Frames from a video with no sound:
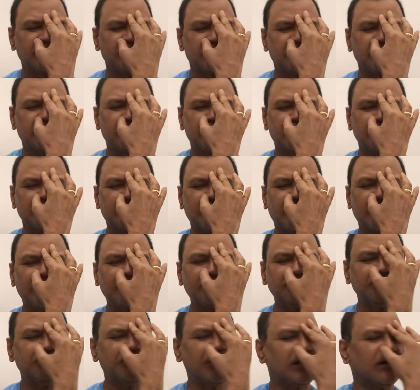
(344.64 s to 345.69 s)
the
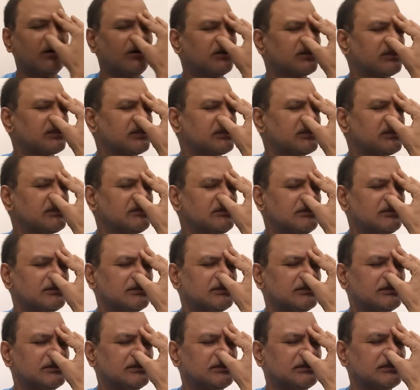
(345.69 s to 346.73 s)
thumb on the
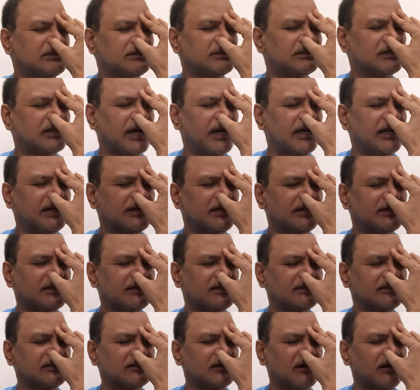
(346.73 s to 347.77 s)
right
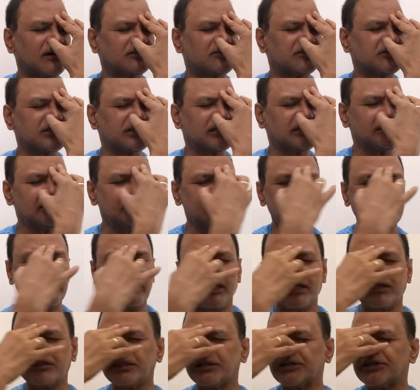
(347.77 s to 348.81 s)
nostril
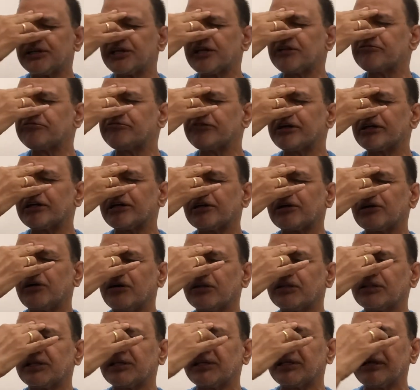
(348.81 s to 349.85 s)
and the ring finger
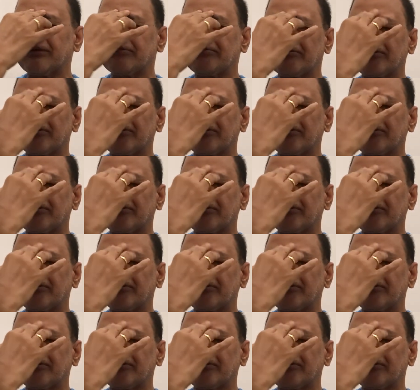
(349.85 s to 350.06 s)
on the left